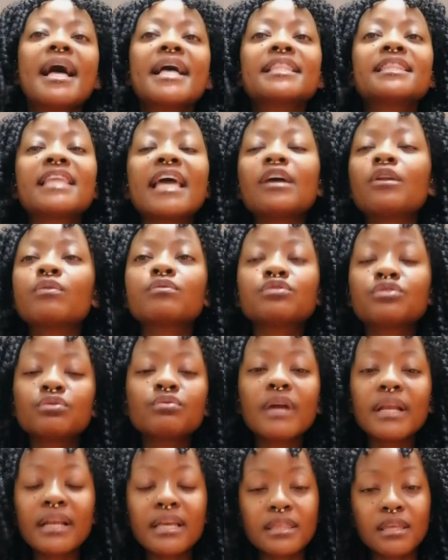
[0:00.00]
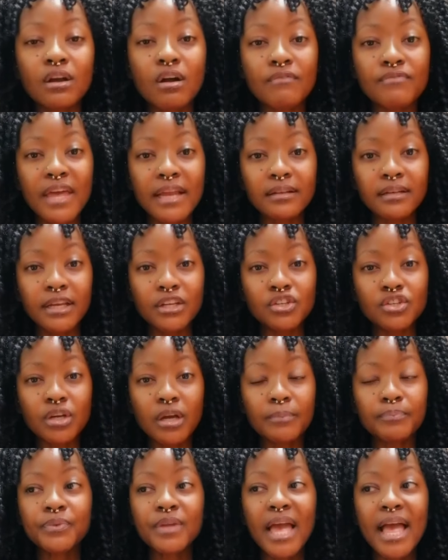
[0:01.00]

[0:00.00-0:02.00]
they don't do anything of that nature